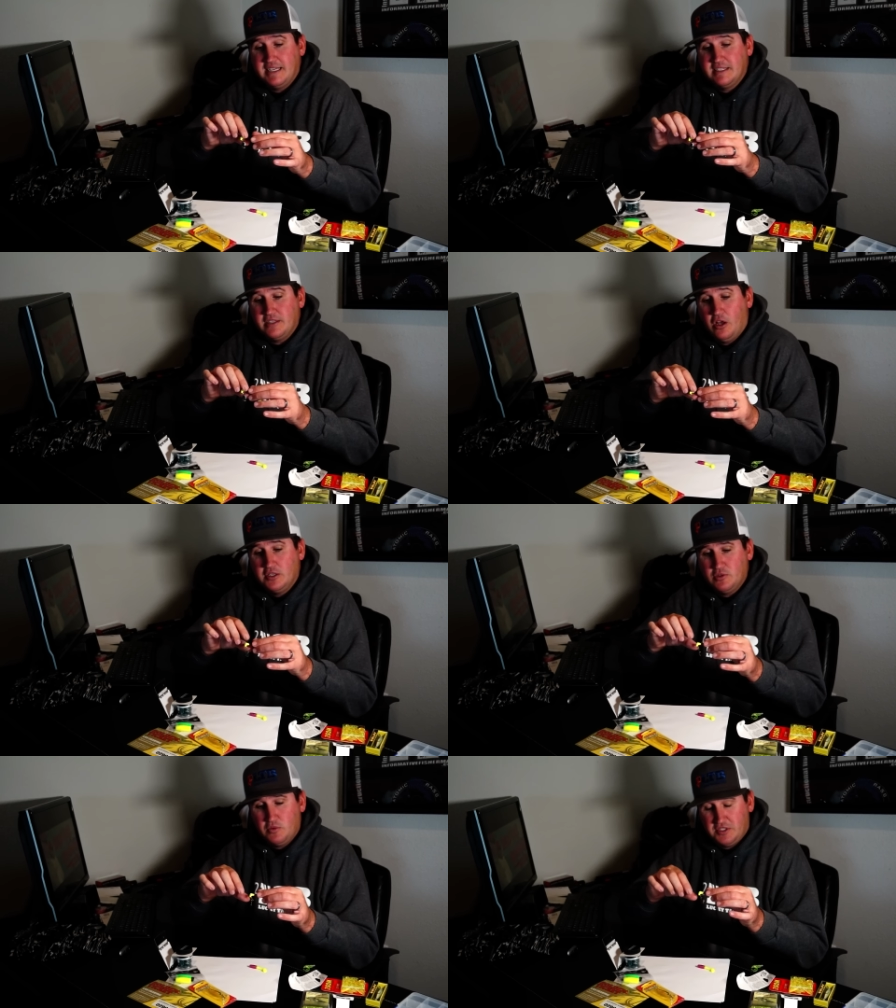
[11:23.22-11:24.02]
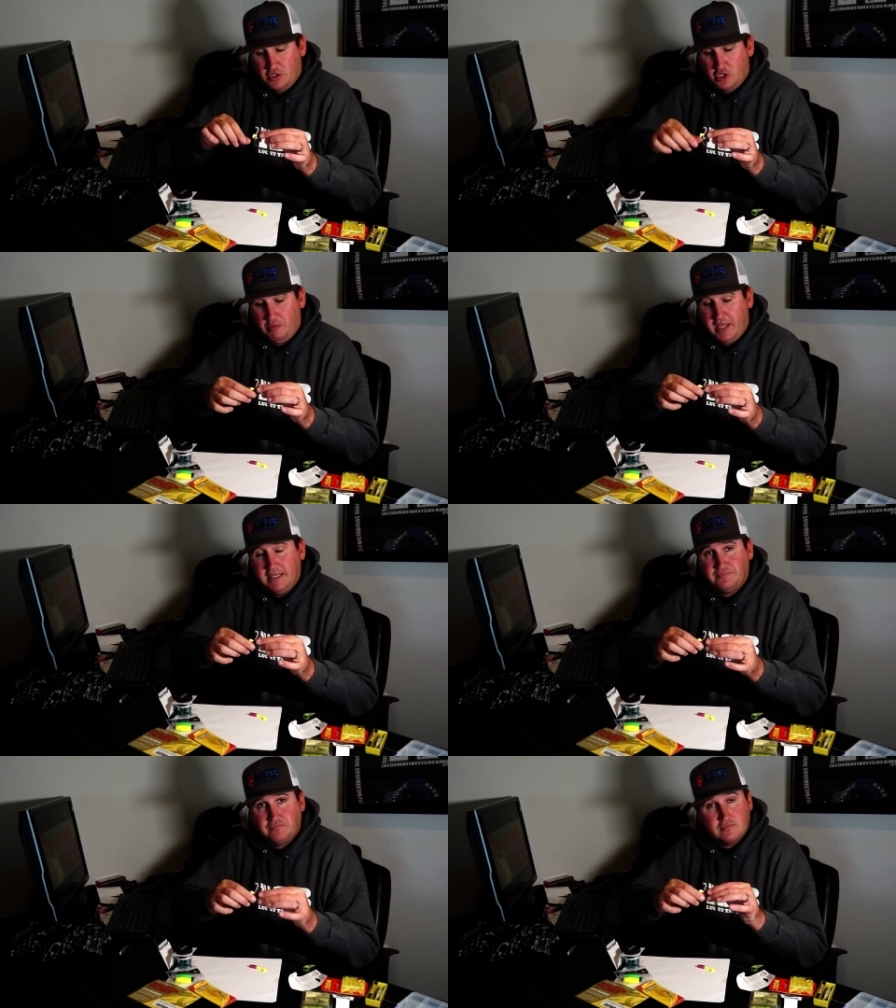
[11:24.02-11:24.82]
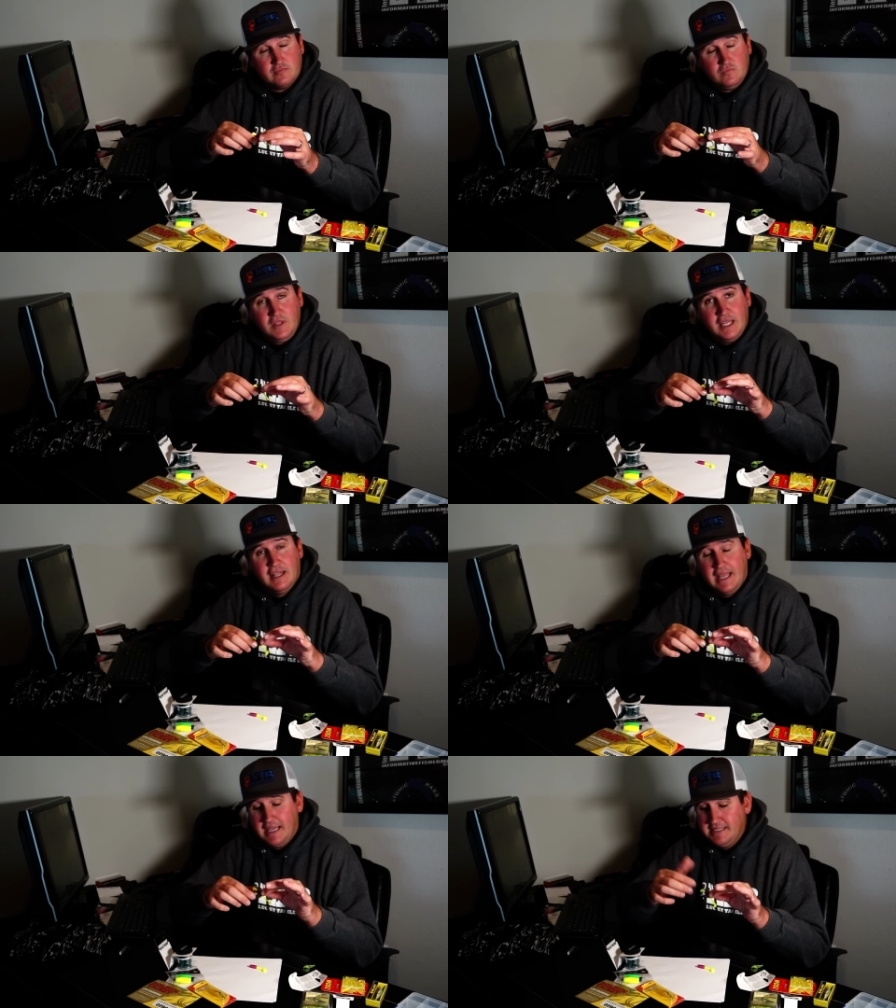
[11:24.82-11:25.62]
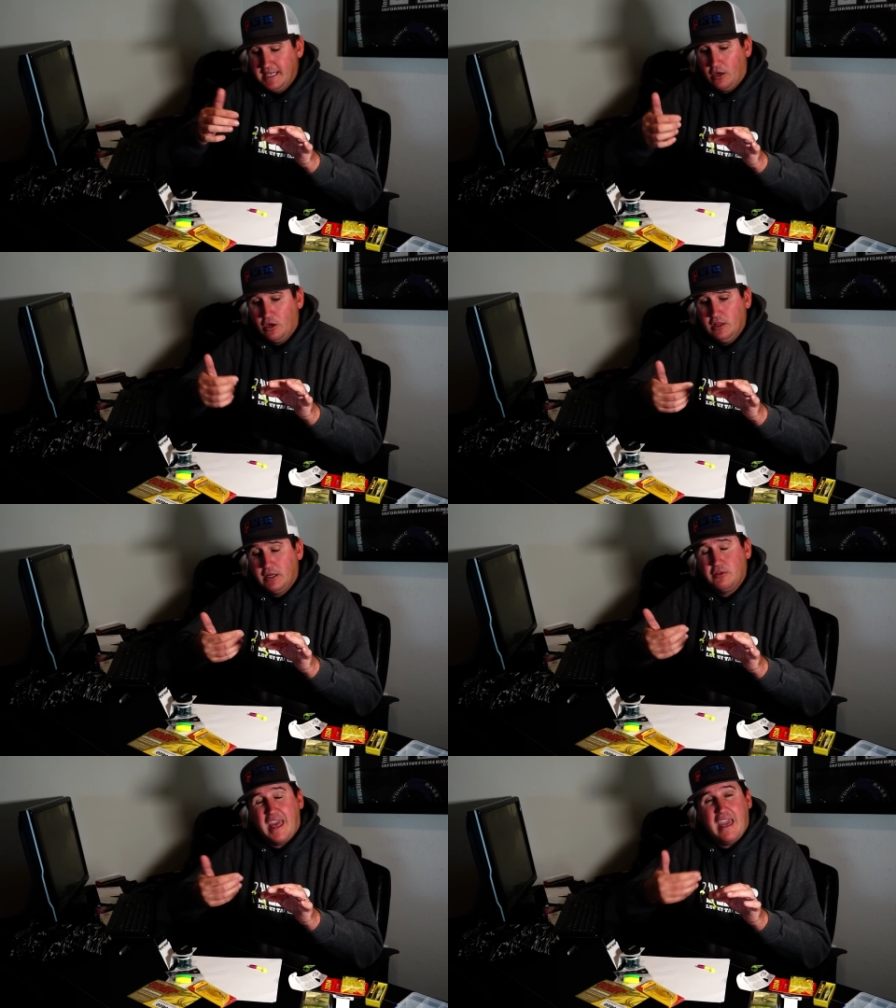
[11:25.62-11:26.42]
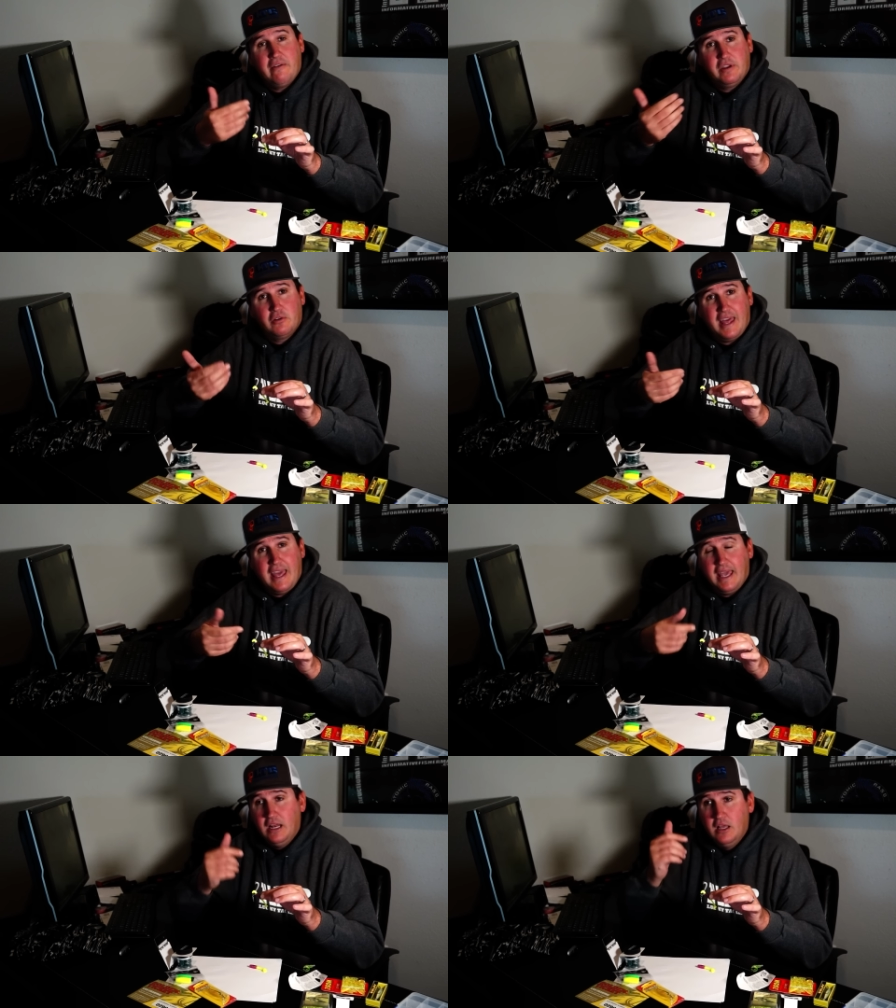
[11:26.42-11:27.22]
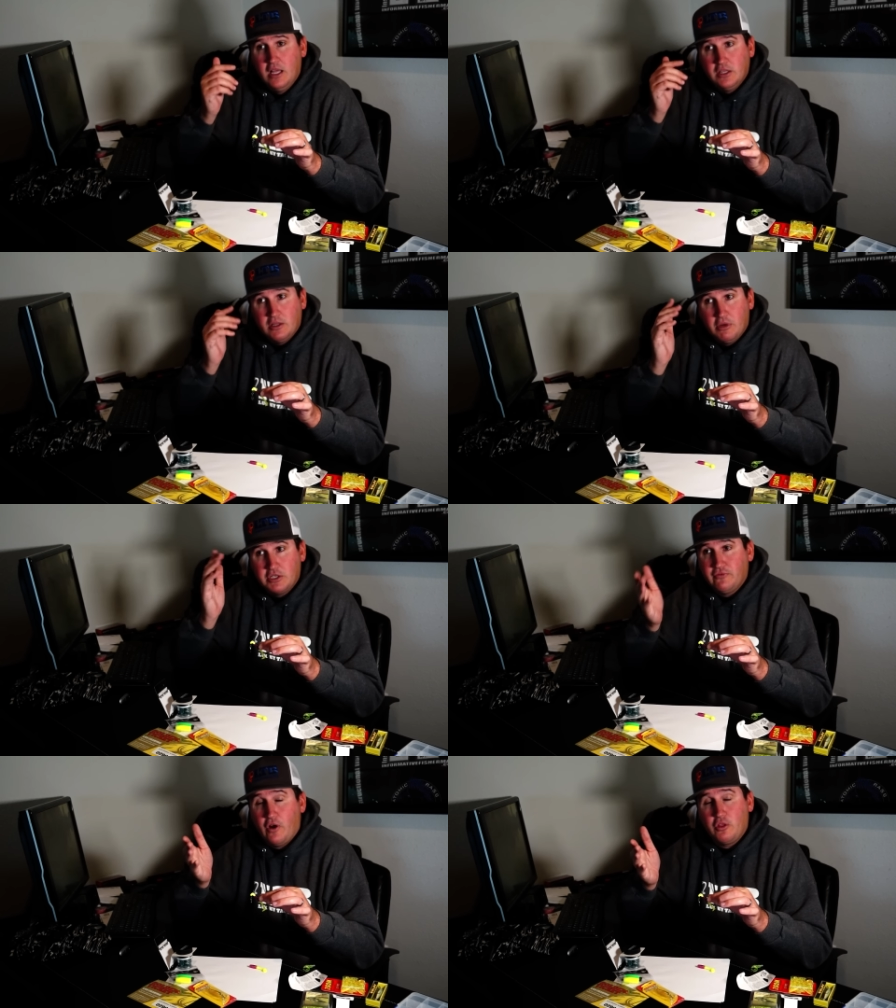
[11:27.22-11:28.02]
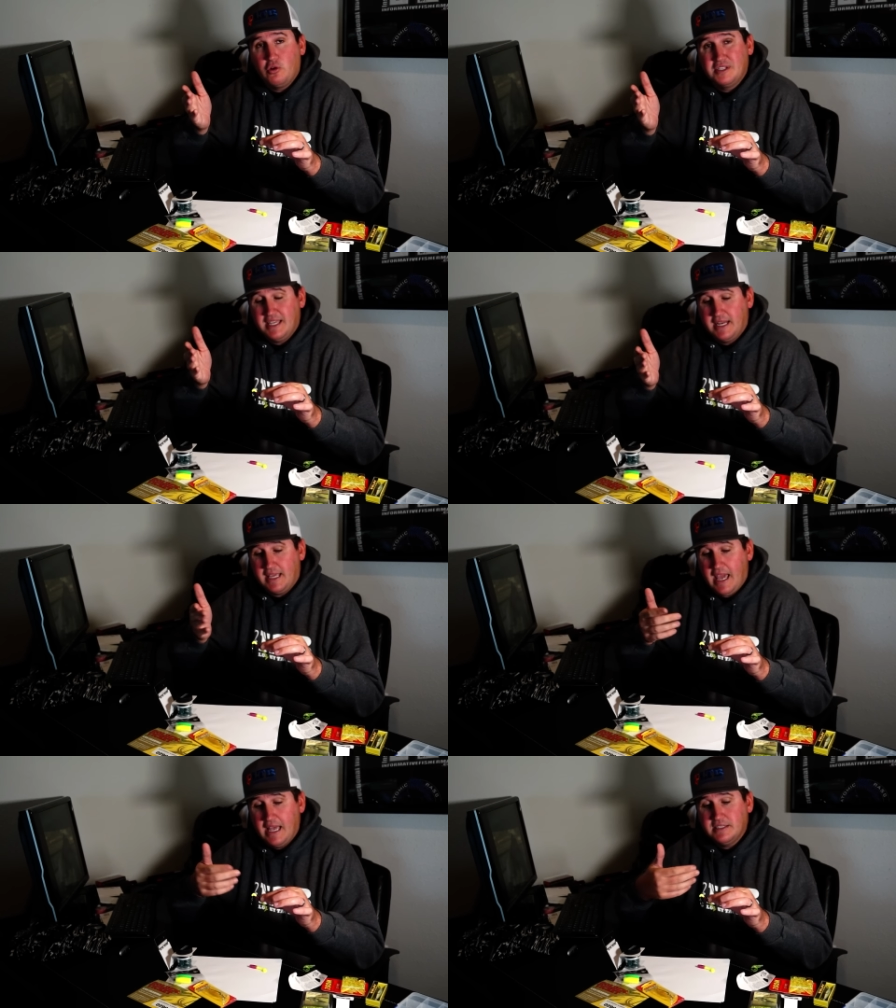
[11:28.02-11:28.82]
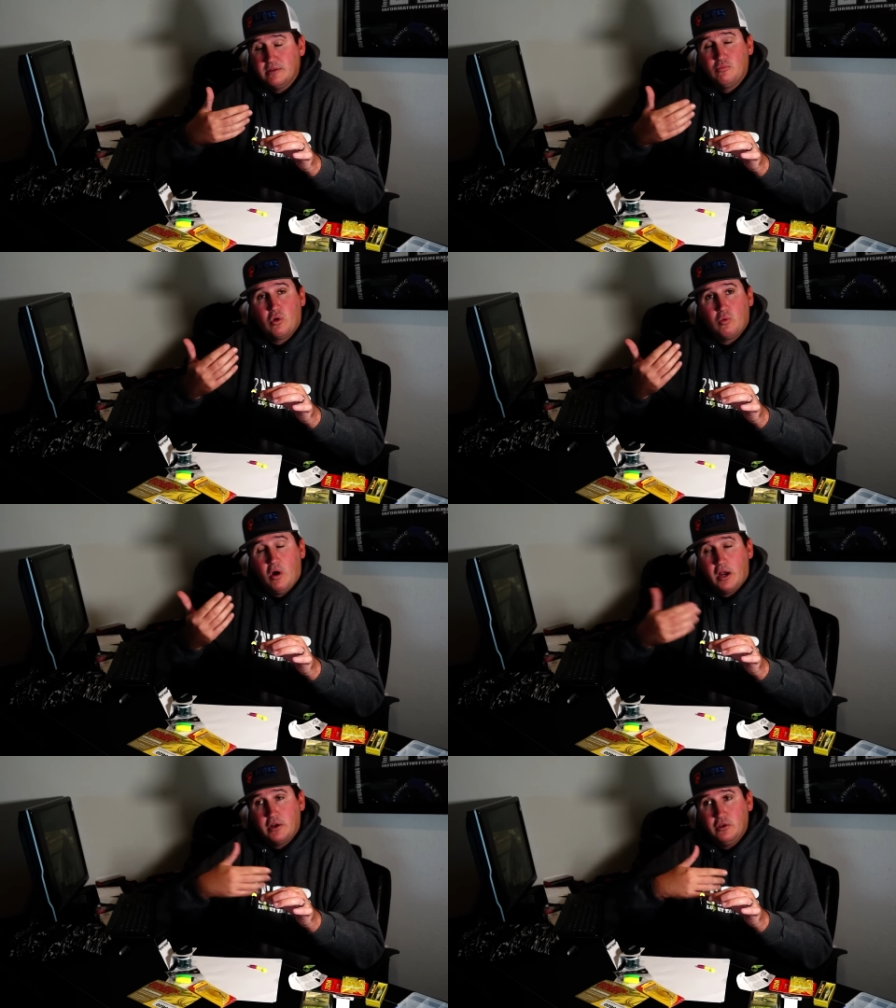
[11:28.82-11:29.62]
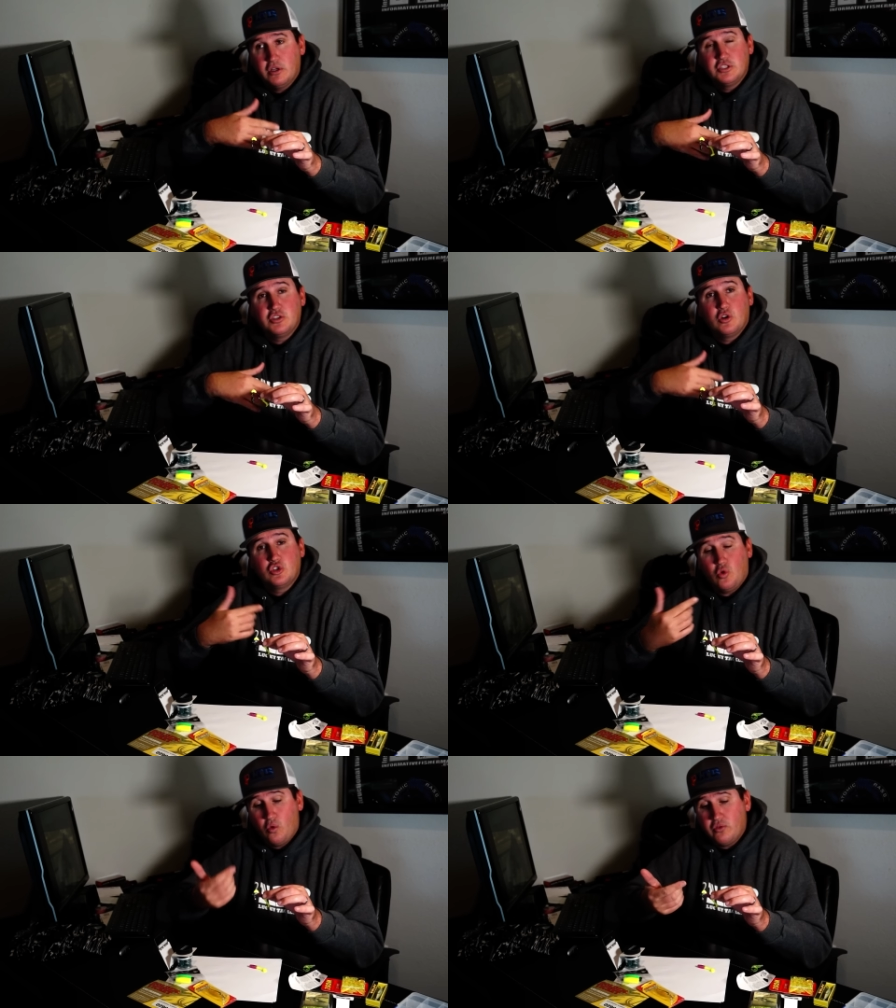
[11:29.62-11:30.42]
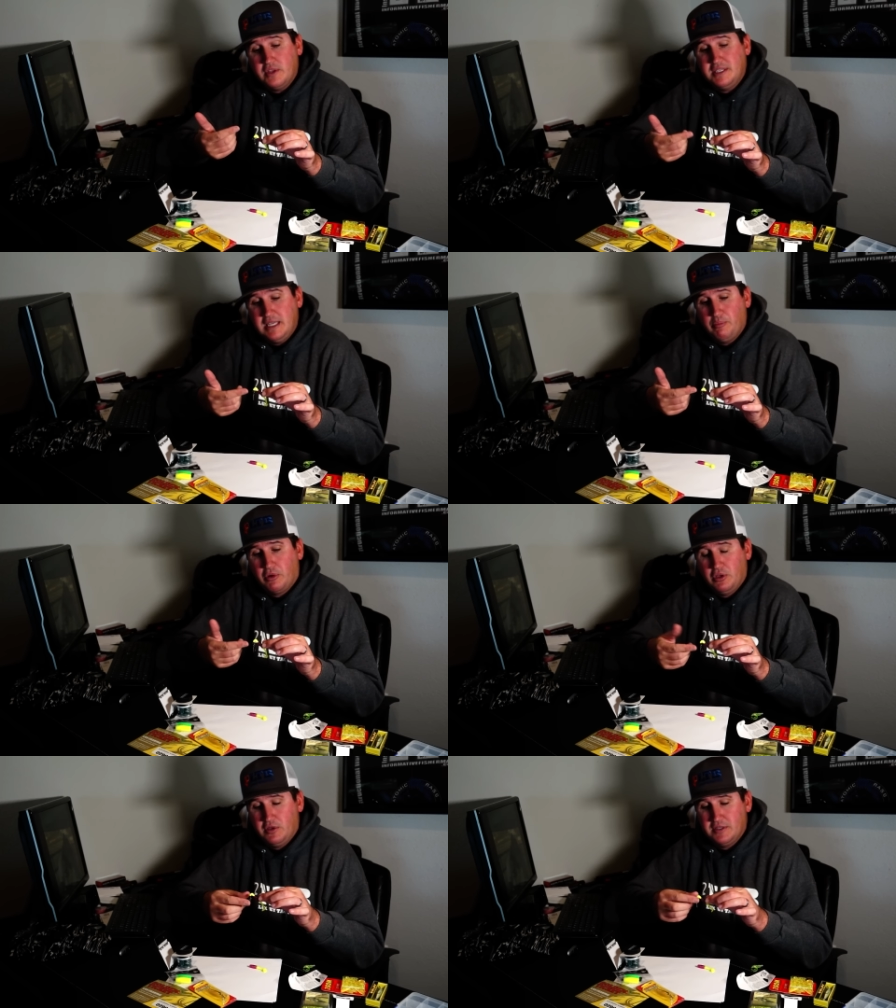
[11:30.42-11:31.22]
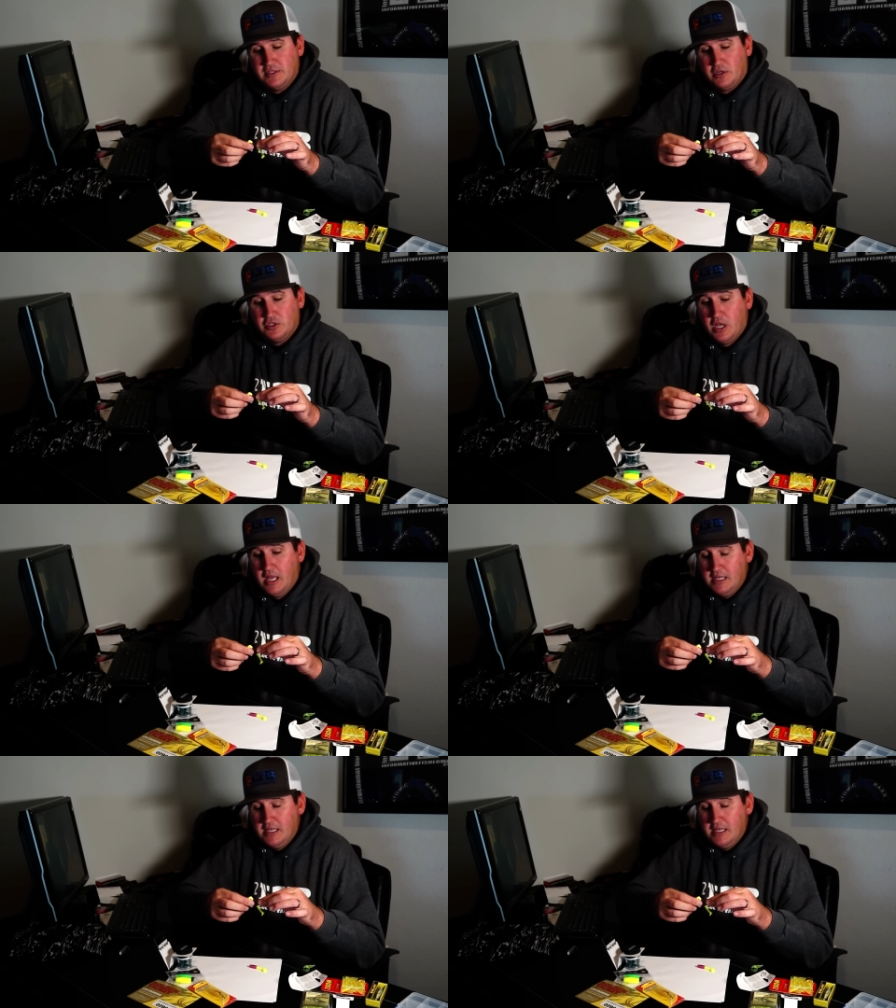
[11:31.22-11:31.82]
and it's also a search bait. Like I said earlier, the heavier the head, the much farther it's gonna cast, the more water you can search or the deeper you can search.